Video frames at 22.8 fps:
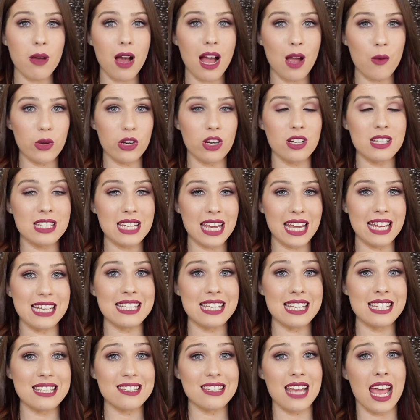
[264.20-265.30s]
I went on to
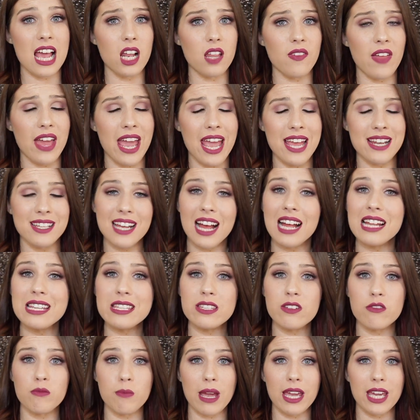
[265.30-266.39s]
NZ sale, and they had tons
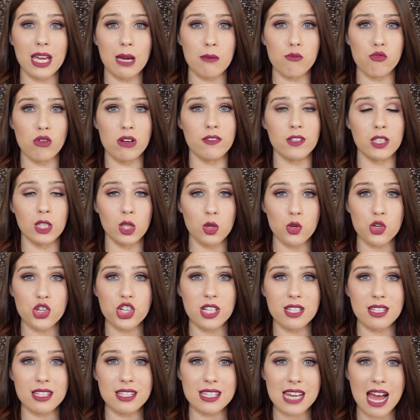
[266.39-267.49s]
of Makeup
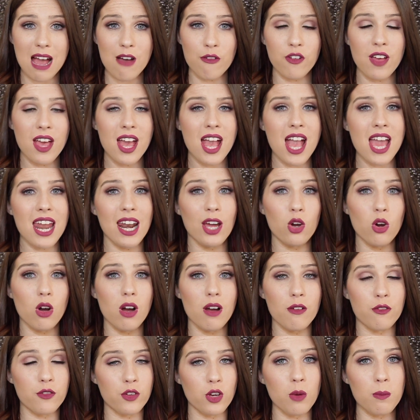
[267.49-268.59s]
Revolution stuff, and I got
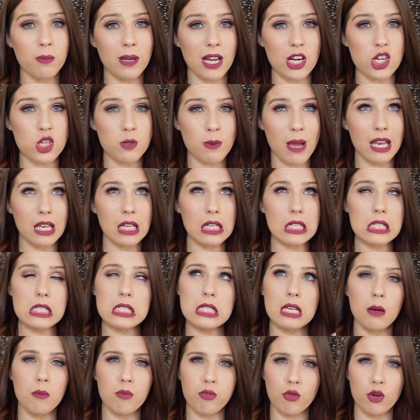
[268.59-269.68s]
a few blush palettes,
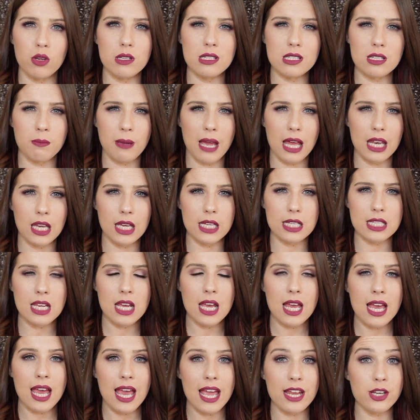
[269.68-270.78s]
a bronzer palette,
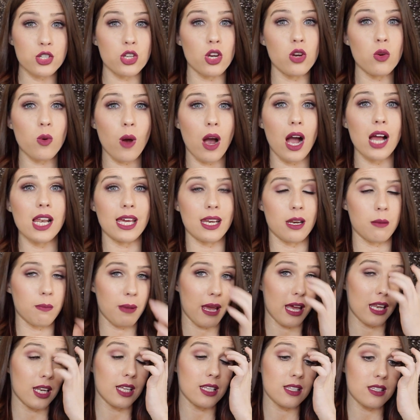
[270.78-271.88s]
and 2 highlighter
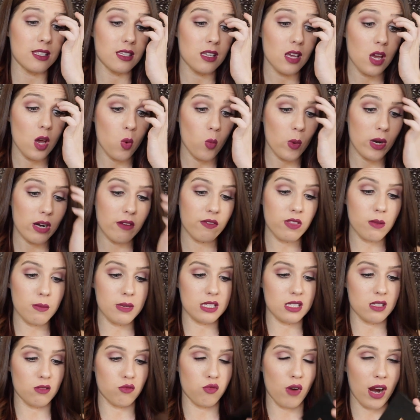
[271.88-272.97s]
palettes. One of them
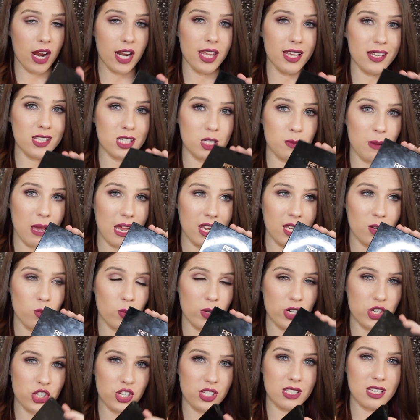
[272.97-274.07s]
is the Radiance palette,
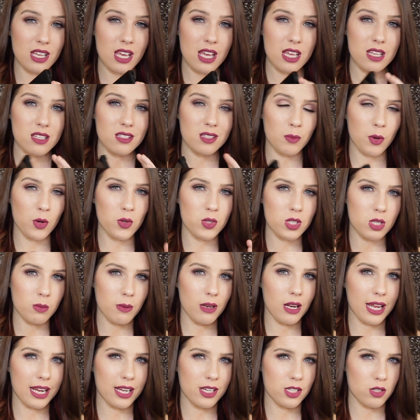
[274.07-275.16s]
which is supposed to be
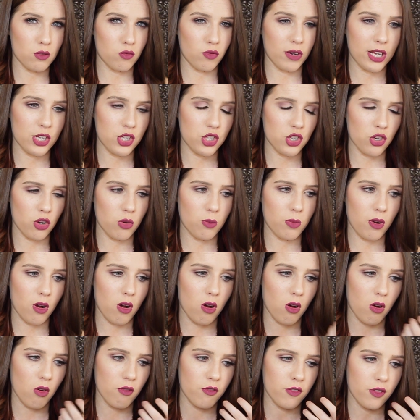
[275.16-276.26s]
like a direct dupe
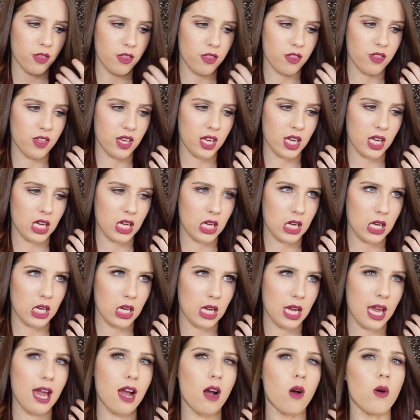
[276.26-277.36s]
of
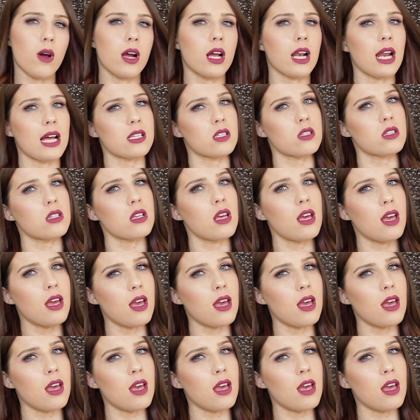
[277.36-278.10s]
the Hourglass